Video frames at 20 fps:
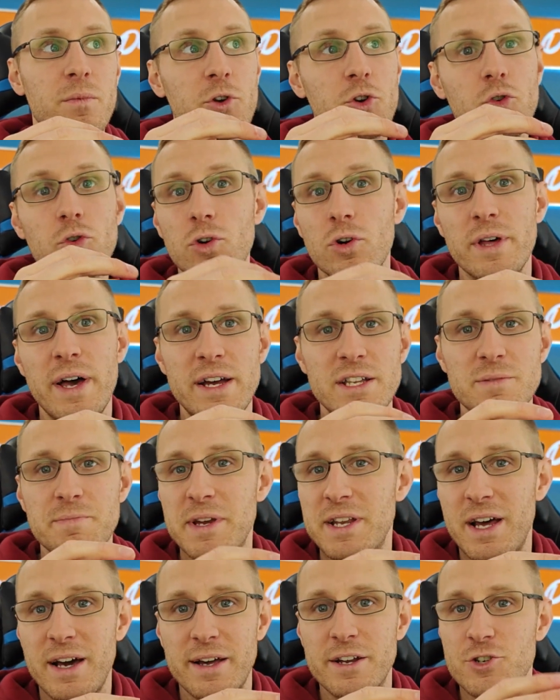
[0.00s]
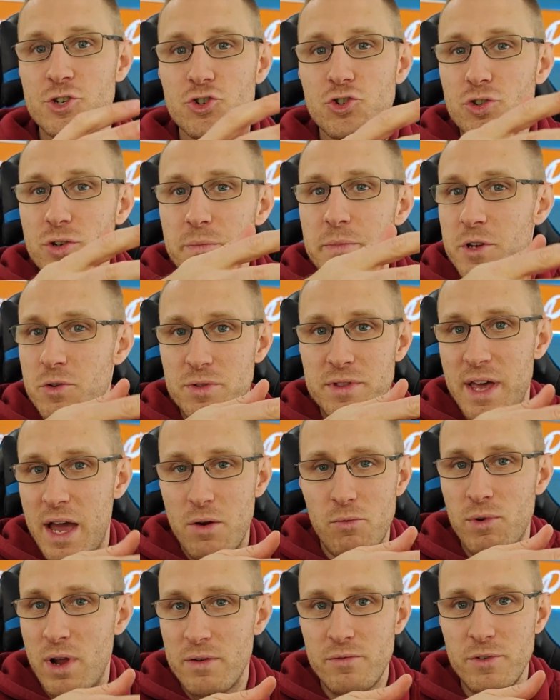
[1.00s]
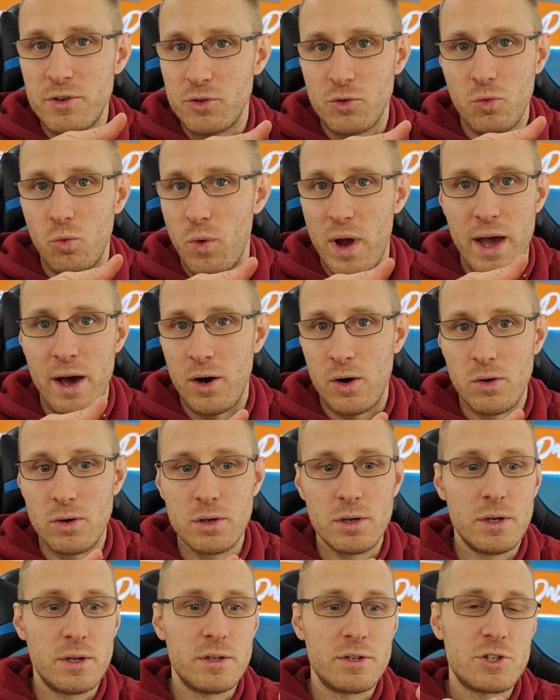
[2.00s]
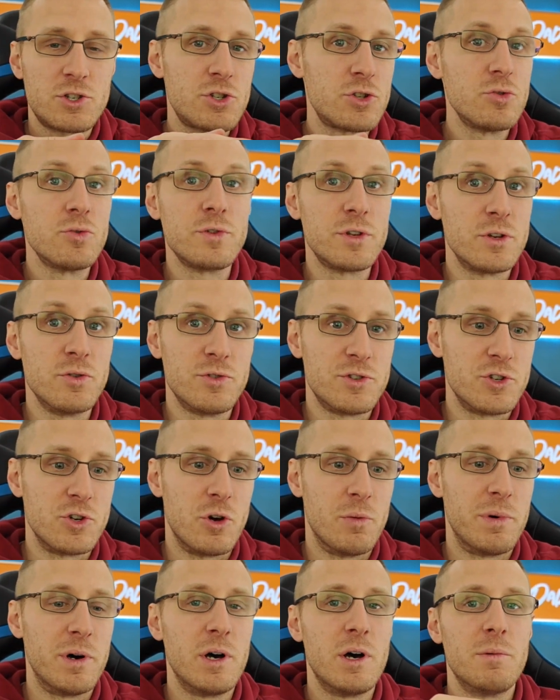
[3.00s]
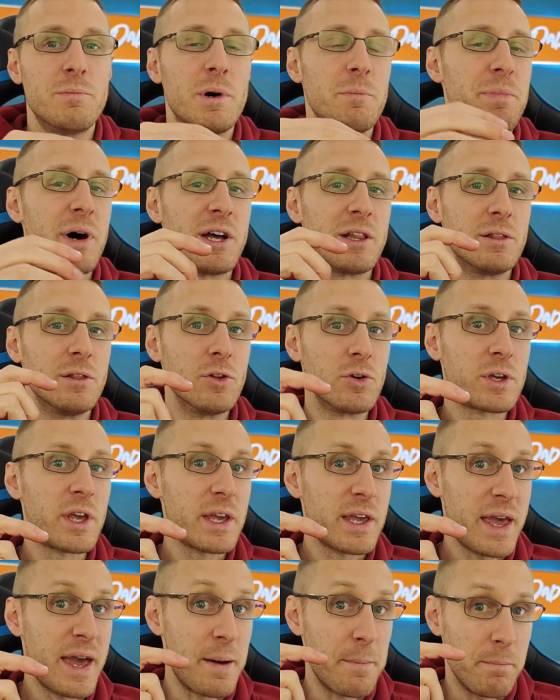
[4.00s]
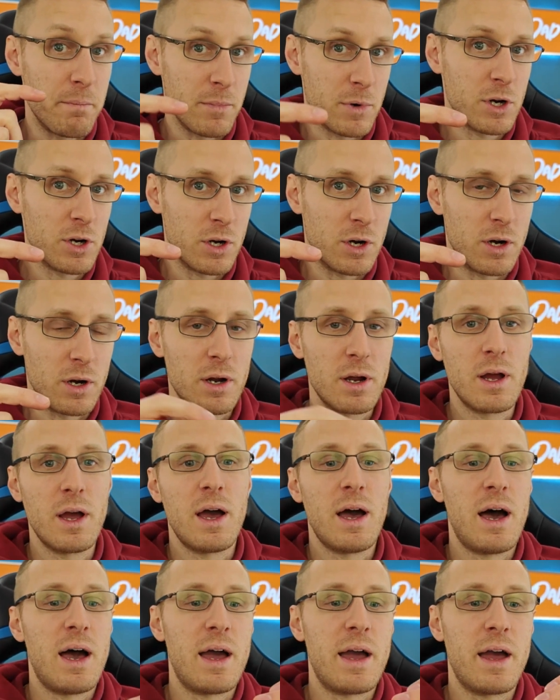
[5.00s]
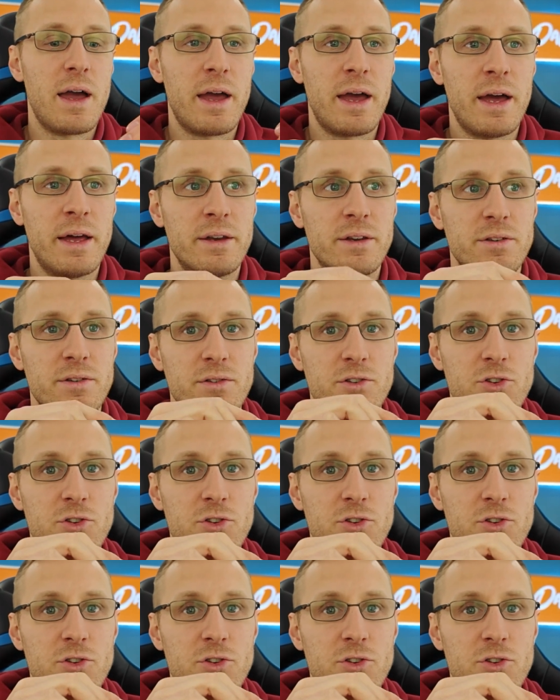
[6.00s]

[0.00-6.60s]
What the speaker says: Google ads may not attribute that revenue well to YouTube, but by looking at MER and